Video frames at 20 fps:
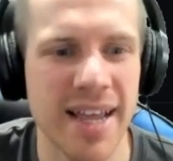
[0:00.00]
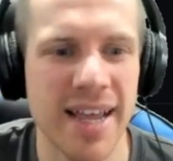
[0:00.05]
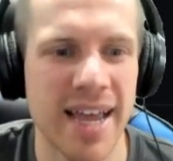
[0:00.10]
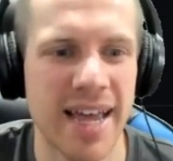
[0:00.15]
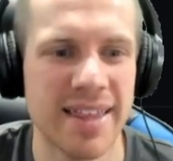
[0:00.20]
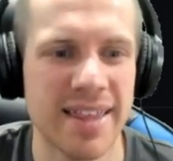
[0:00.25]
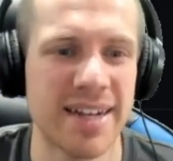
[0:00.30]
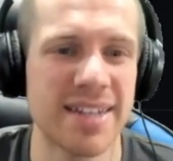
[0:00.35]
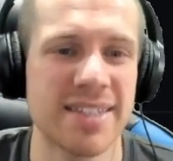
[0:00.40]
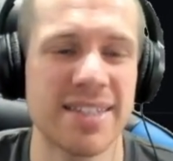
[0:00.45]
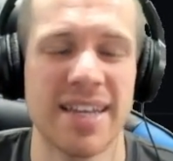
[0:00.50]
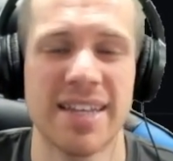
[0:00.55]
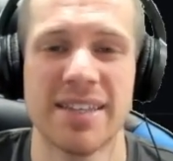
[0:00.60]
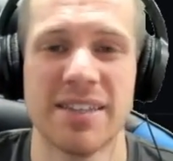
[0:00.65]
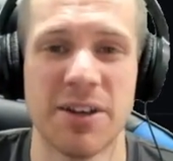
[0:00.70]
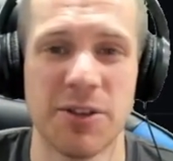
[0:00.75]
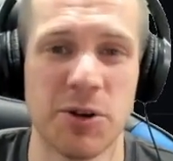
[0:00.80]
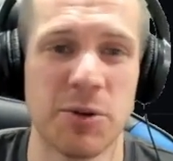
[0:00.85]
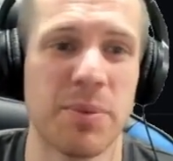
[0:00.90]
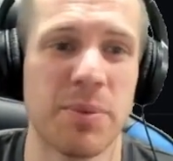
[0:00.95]
and that is
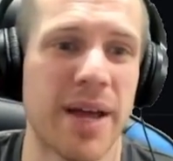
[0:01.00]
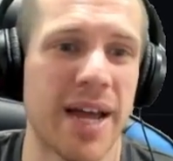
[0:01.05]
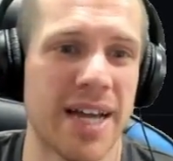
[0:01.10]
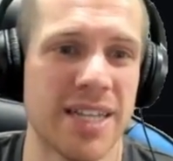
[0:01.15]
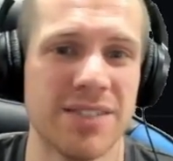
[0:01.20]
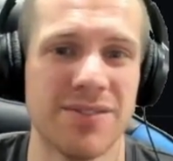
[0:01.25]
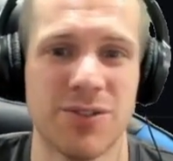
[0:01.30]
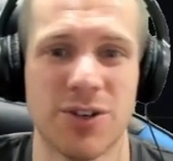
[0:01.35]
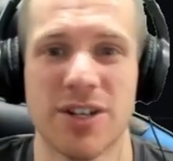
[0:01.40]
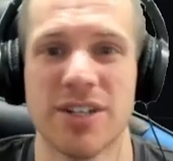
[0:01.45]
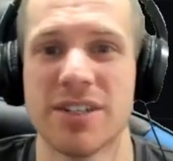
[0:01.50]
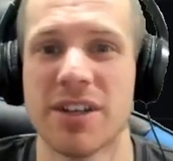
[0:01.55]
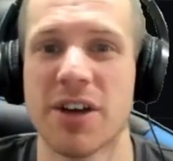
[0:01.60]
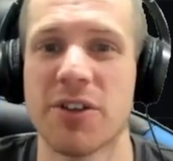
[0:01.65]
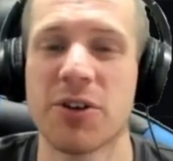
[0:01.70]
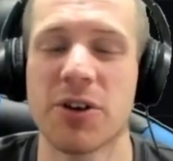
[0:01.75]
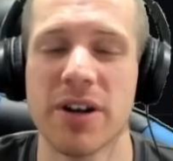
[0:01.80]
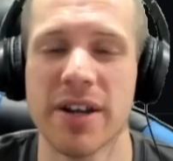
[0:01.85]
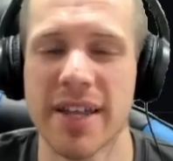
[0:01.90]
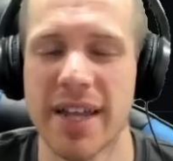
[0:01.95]
another pass for
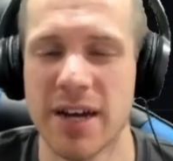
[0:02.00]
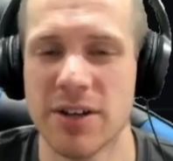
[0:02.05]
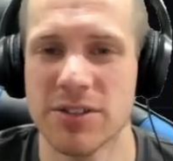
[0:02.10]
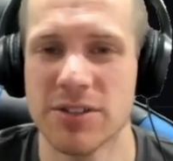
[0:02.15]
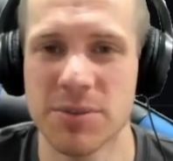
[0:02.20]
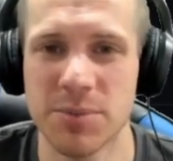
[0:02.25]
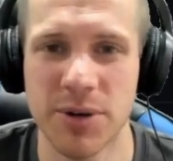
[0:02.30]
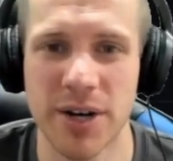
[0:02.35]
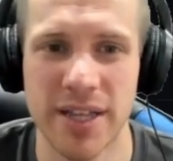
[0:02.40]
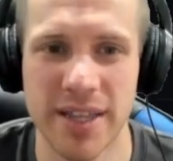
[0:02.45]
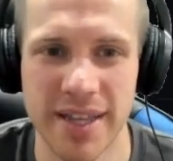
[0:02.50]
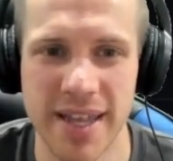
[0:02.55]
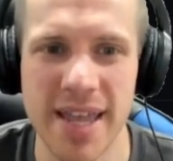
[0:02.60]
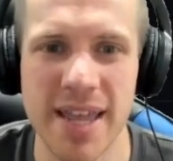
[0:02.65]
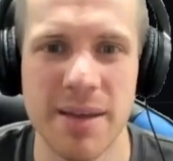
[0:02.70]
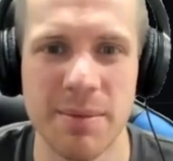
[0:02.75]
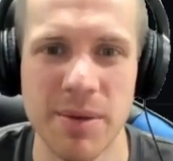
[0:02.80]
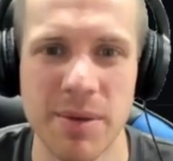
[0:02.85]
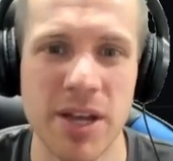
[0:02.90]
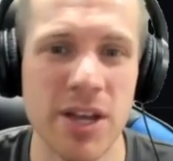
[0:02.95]
another account to play the
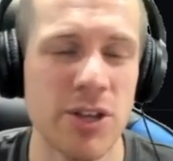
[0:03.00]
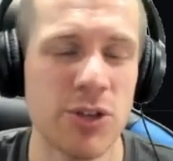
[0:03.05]
game.